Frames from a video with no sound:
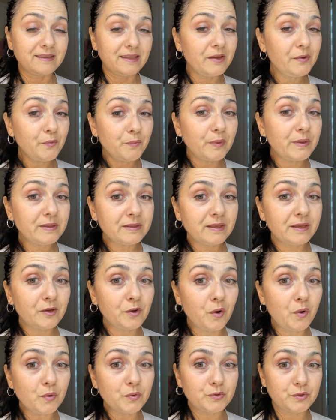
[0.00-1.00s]
So
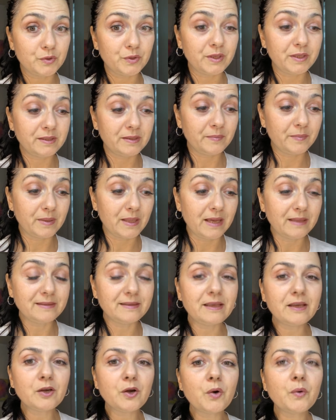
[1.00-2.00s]
LPS, and then
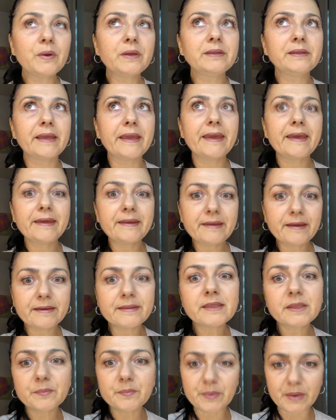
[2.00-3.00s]
when they go through in the
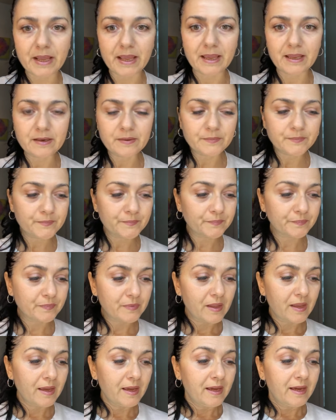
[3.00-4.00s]
blood, they go in the
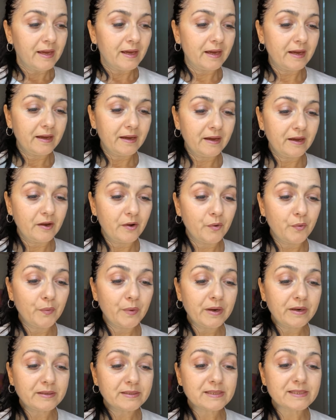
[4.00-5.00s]
area in the
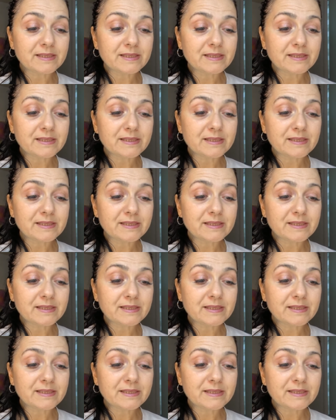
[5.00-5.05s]
brain